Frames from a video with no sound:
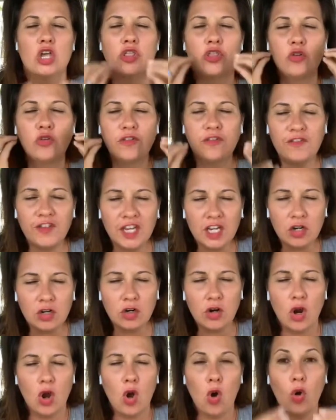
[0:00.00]
through
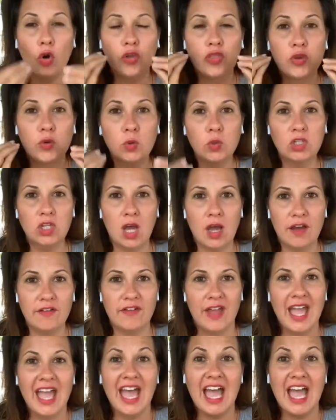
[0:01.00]
fear or through love.